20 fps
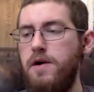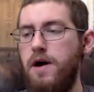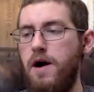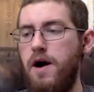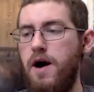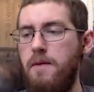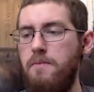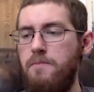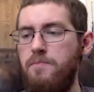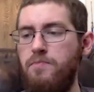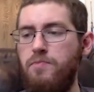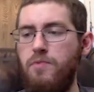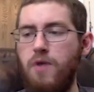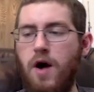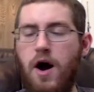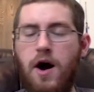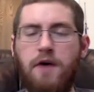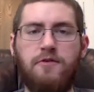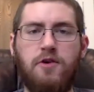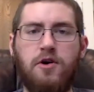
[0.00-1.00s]
Um,
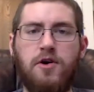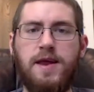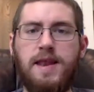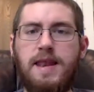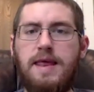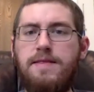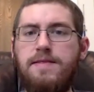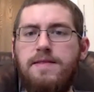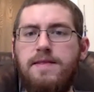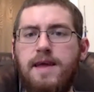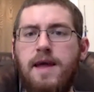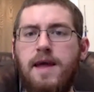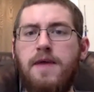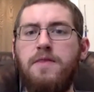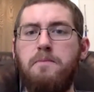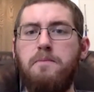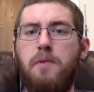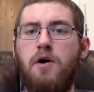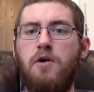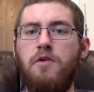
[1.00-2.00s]
however, he needs to
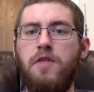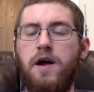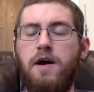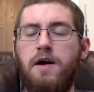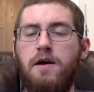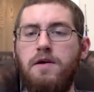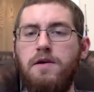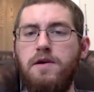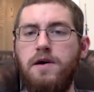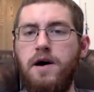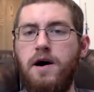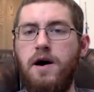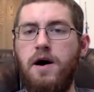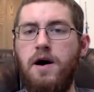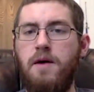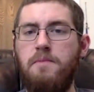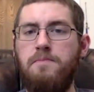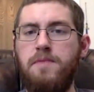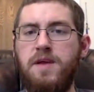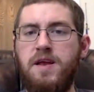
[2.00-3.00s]
get the ball there.
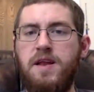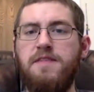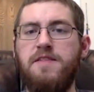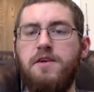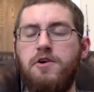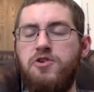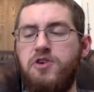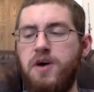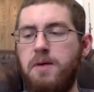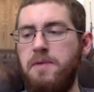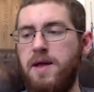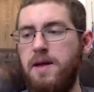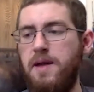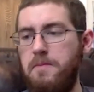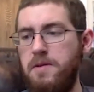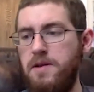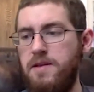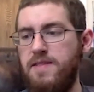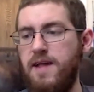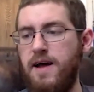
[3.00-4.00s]
Um, he does a good job of
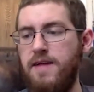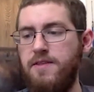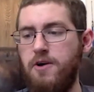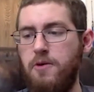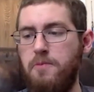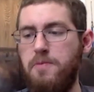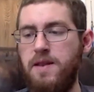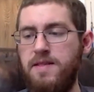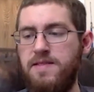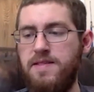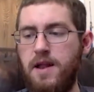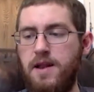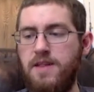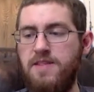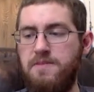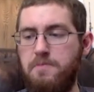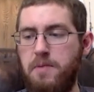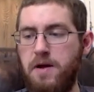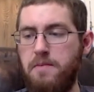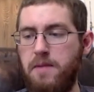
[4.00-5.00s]
keeping his eyes open and
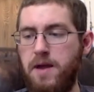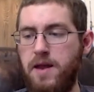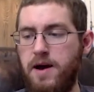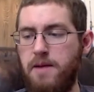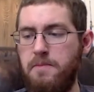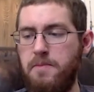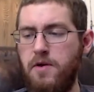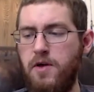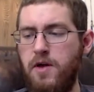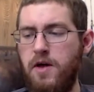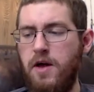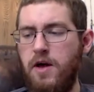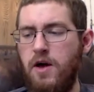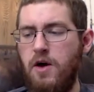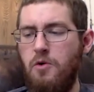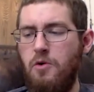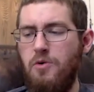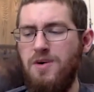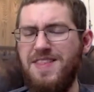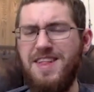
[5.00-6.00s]
sending his big man up.
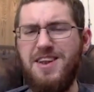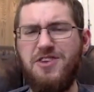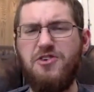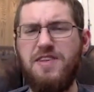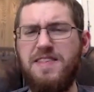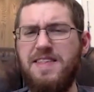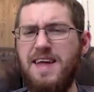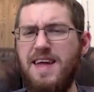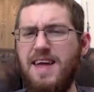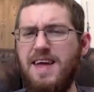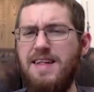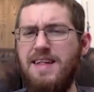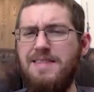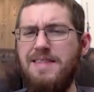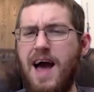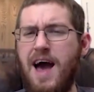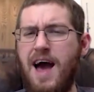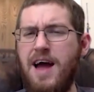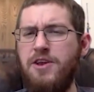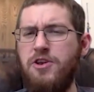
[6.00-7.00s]
What's interesting
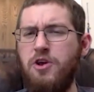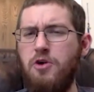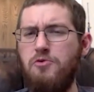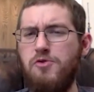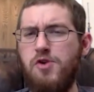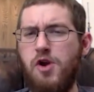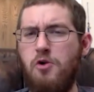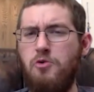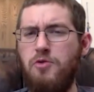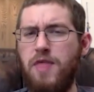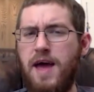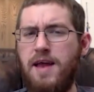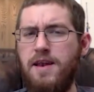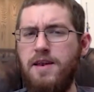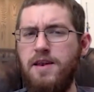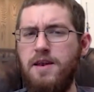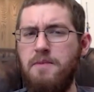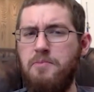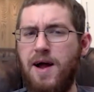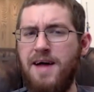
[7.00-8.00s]
is I don't know
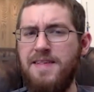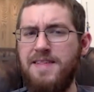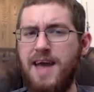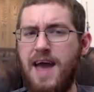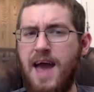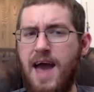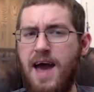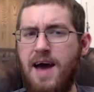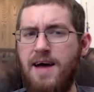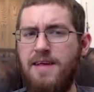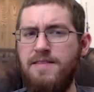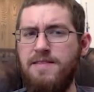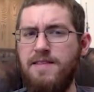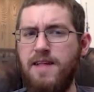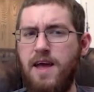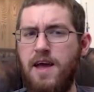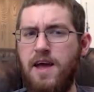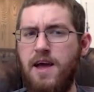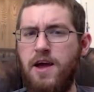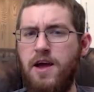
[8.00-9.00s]
that Nebraska
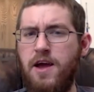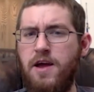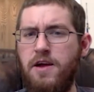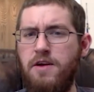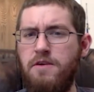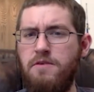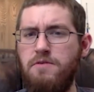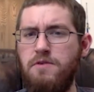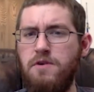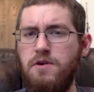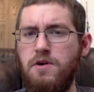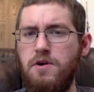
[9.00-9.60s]
has a